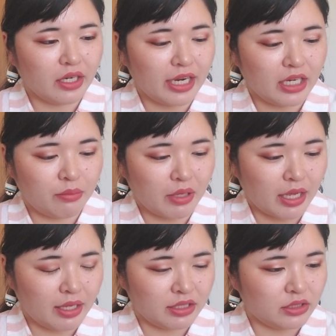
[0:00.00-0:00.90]
item
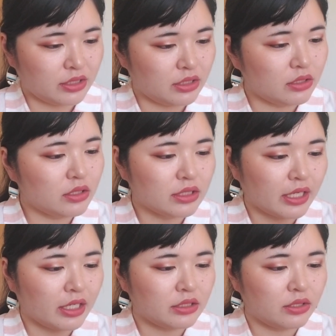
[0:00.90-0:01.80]
I just
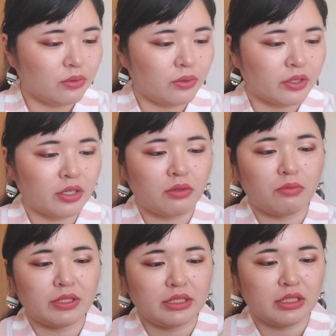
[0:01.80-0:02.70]
decided to order
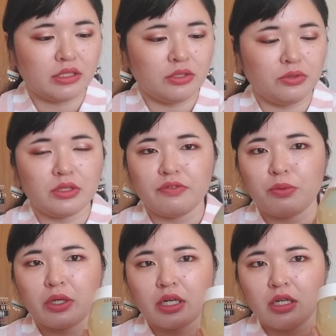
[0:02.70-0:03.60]
was this new
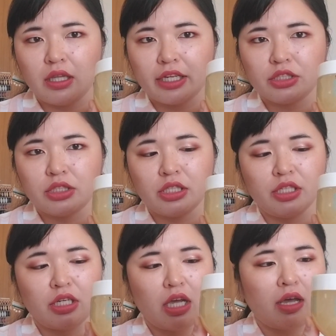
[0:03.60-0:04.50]
Sephora
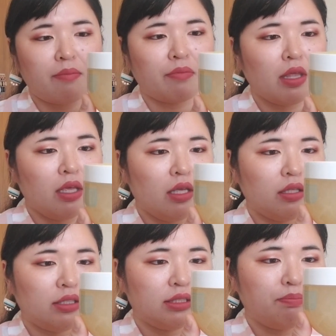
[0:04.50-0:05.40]
collection.
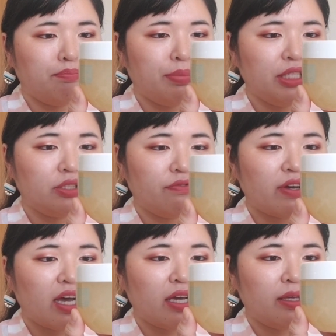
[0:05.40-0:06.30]
It's Beach
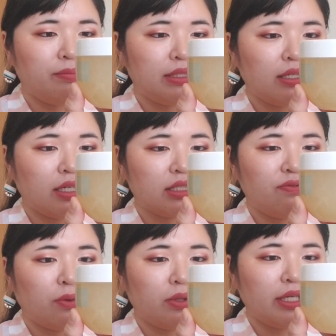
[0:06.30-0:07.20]
Vibes
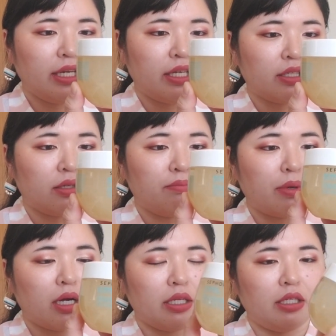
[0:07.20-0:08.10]
Exfoliating
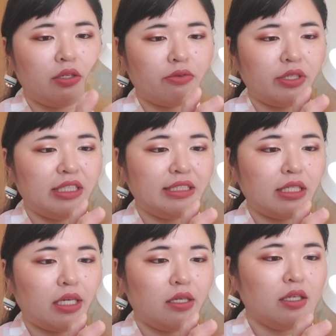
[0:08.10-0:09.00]
Body
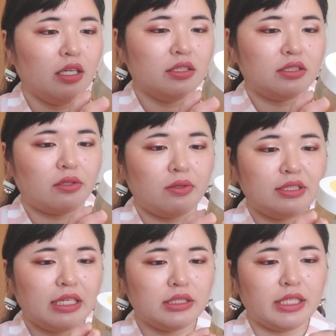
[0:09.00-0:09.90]
Granita. So it
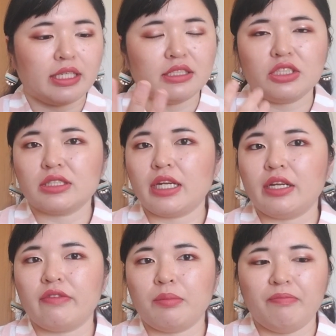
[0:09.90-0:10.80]
sounds like it's just kind
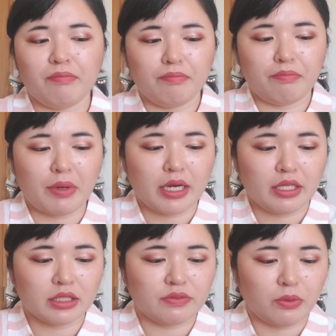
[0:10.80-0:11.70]
of a
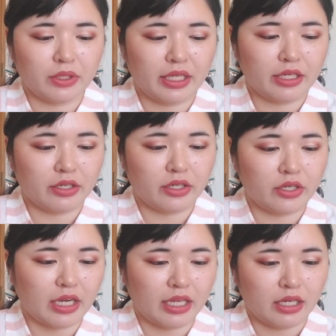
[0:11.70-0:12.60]
body
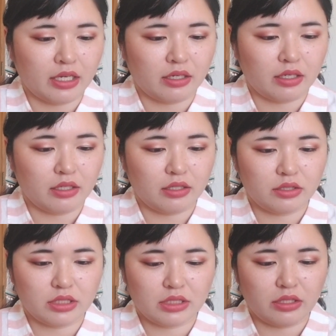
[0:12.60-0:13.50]
exfoliator, and it
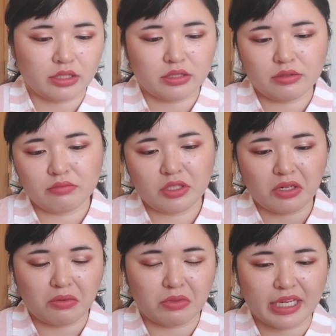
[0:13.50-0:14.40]
just looked, you
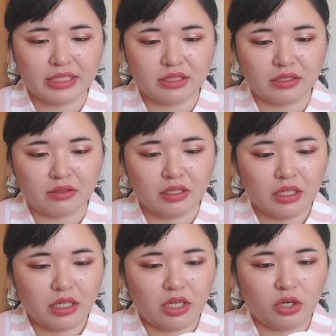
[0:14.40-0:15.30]
know, nice, and
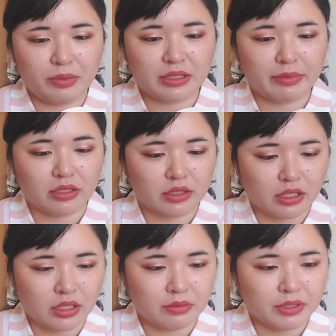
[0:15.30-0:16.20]
I hope it smells
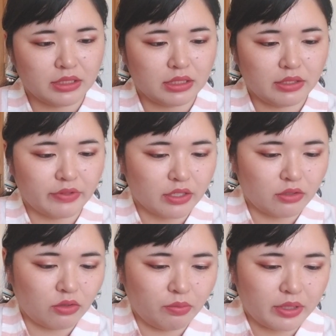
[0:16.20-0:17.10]
good. Let me see if I can
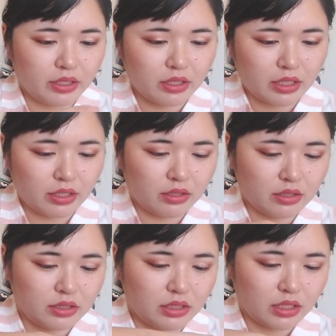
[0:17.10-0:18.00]
open it. Yeah,
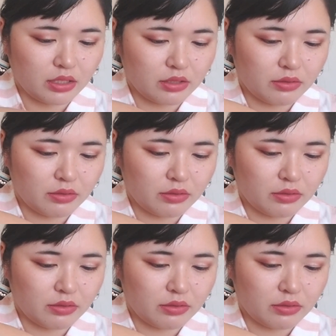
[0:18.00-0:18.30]
it's not